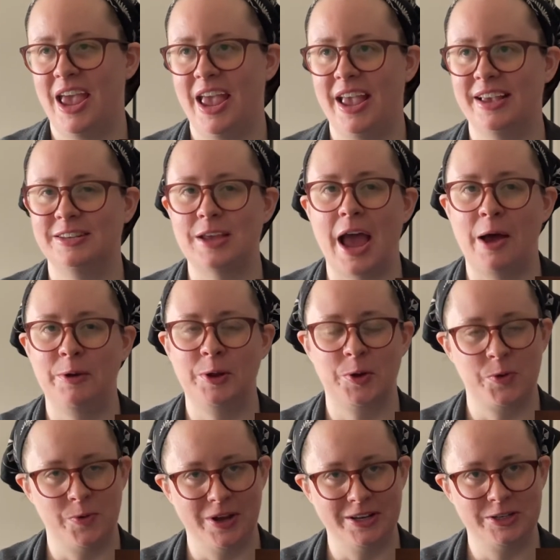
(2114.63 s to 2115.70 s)
is how you're
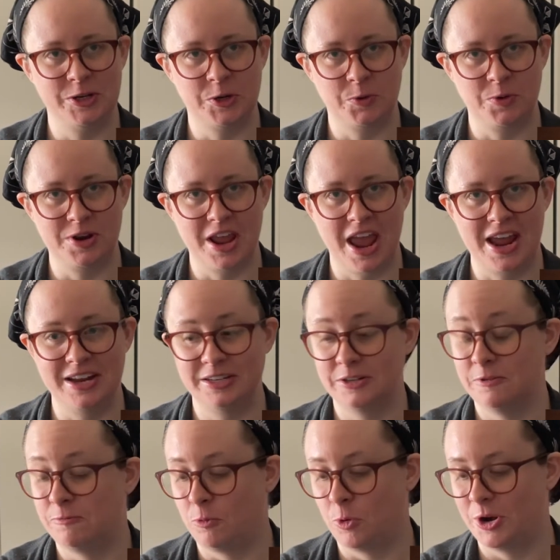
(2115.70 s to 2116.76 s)
going to create
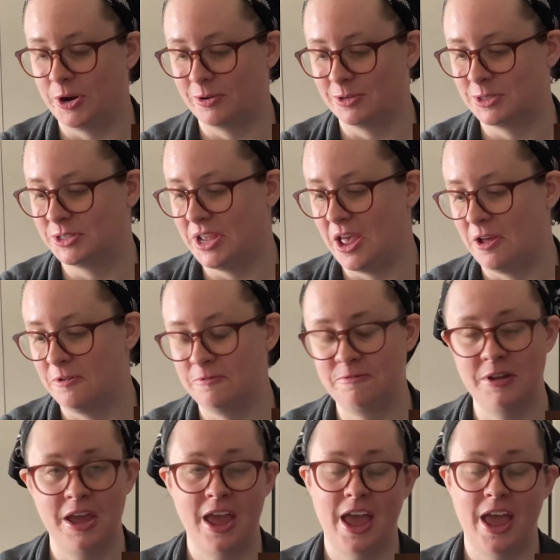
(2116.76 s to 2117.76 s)
for yourself